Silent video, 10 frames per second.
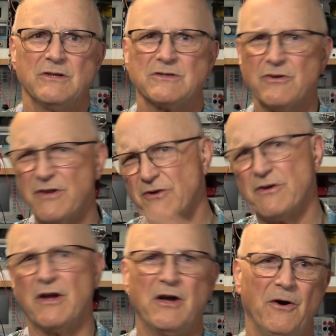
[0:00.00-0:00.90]
So
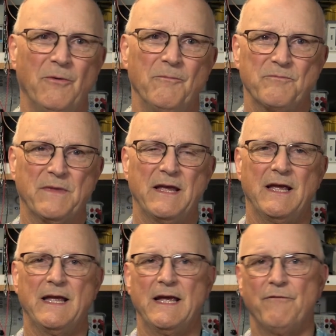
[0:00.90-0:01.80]
there you go.
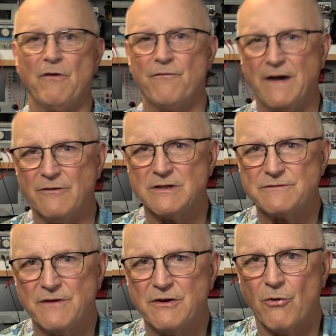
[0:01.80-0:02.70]
If you found
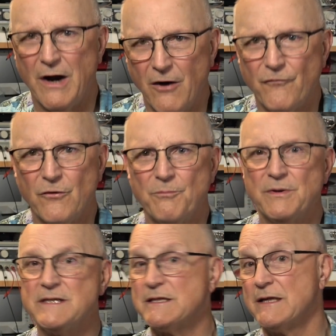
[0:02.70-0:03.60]
this video helpful,
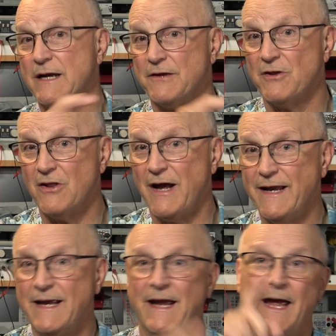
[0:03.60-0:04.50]
please click on the
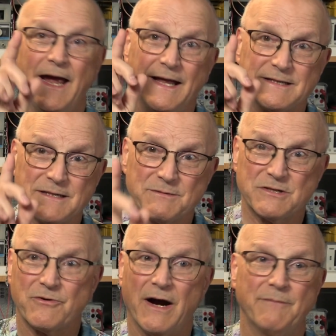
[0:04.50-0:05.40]
like and
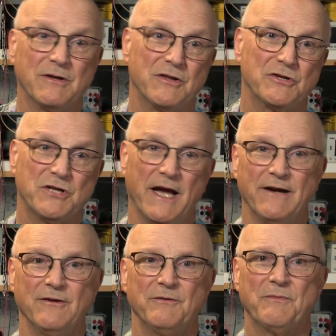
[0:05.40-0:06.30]
subscribe to the
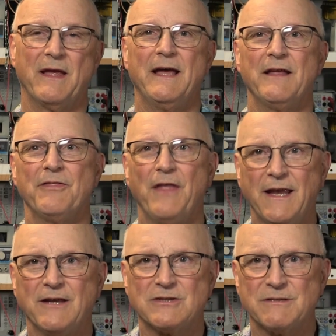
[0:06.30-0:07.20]
channel.
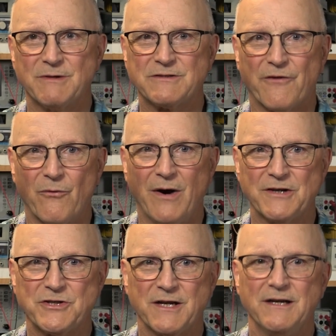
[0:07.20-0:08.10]
Thank you so much for
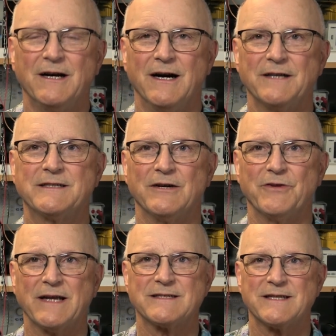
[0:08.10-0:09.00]
watching. Until
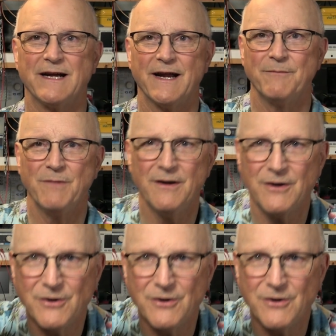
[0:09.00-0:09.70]
next time,